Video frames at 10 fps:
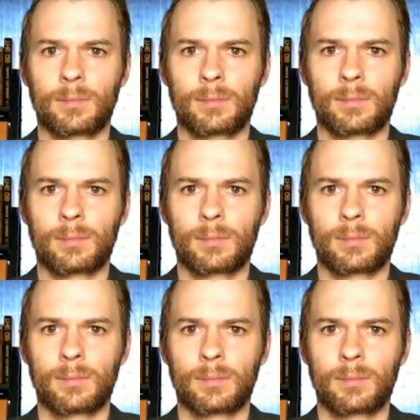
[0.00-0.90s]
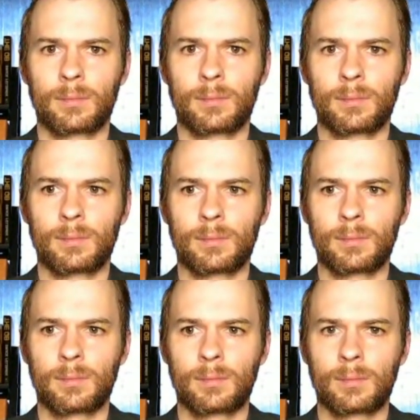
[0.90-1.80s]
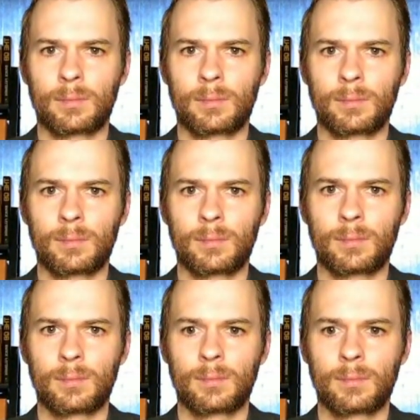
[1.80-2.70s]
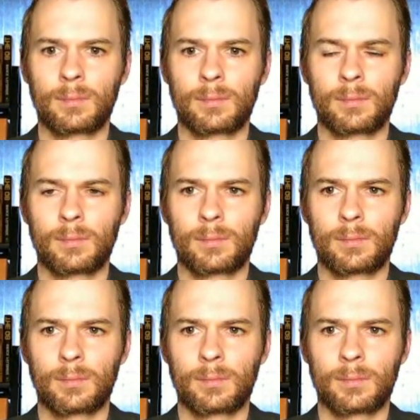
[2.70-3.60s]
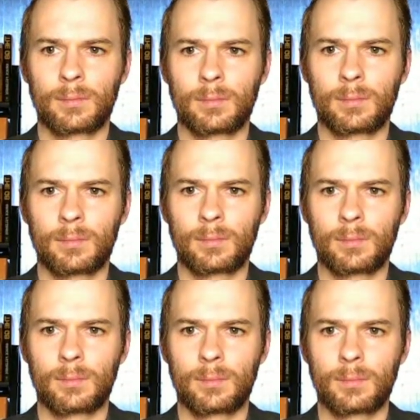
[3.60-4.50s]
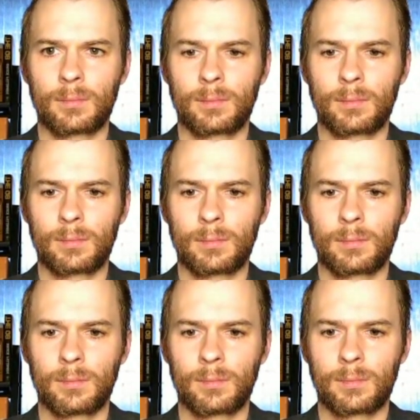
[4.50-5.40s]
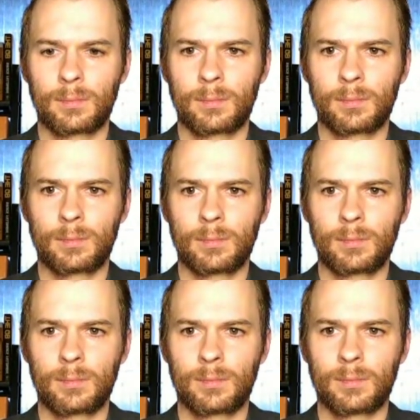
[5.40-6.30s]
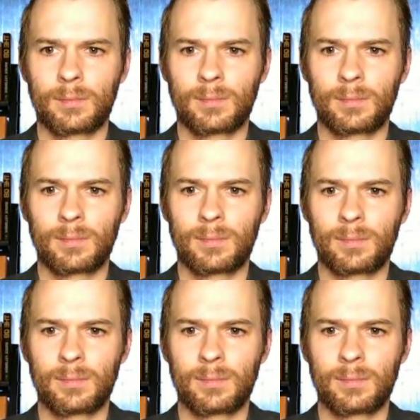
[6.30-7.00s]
[no speech]